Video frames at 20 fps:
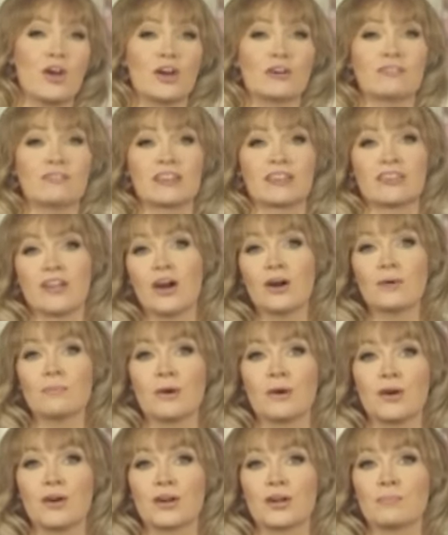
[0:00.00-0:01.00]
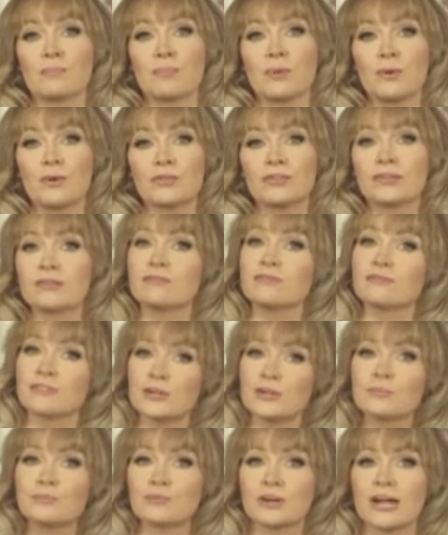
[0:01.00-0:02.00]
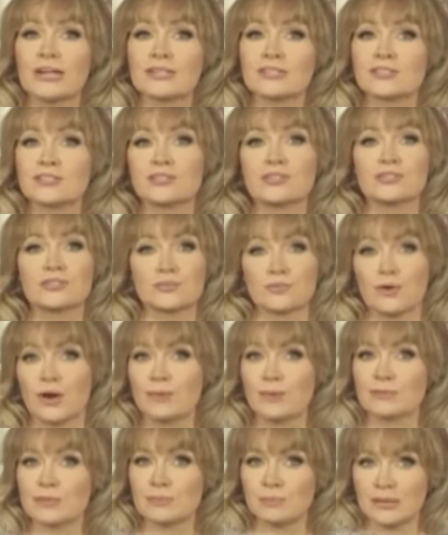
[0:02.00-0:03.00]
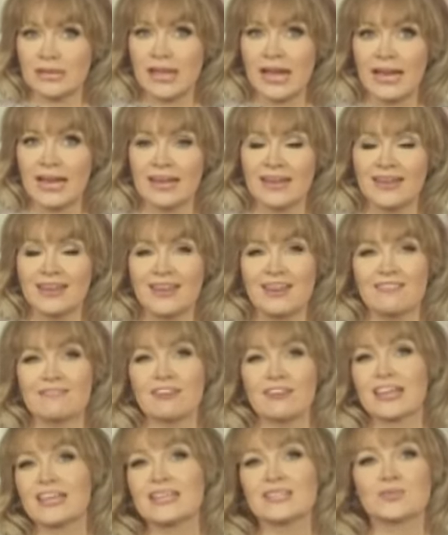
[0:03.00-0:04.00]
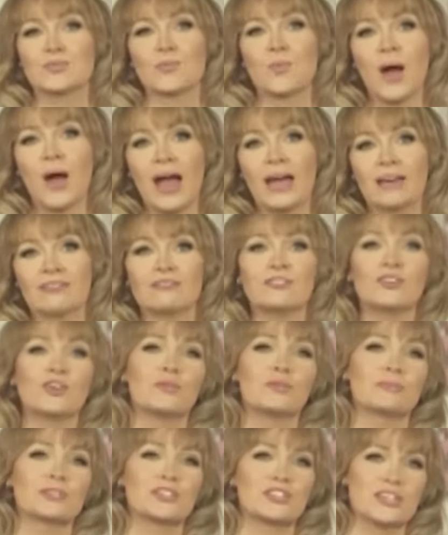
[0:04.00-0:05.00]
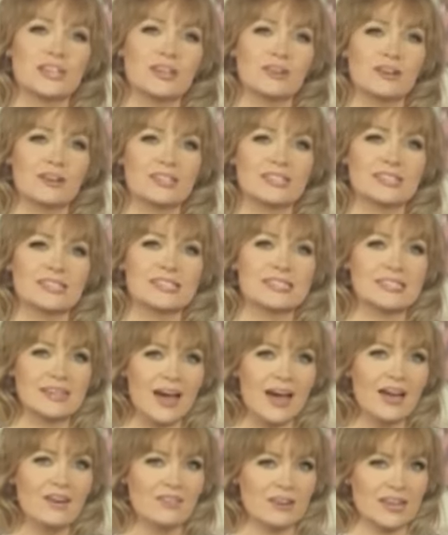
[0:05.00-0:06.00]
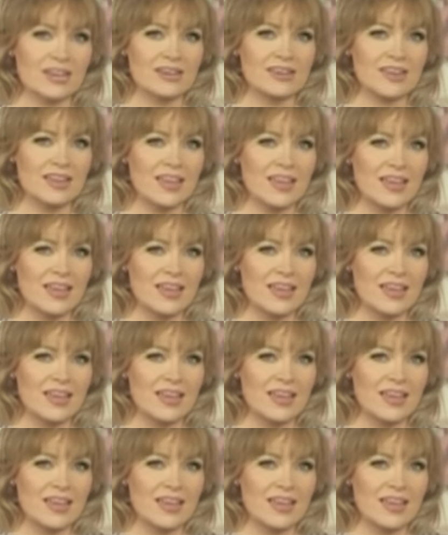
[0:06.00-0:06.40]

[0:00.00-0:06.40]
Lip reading: Irving Thalberg, bought the film rights to Jerome's play for his wife, Norma Shearer, to star in,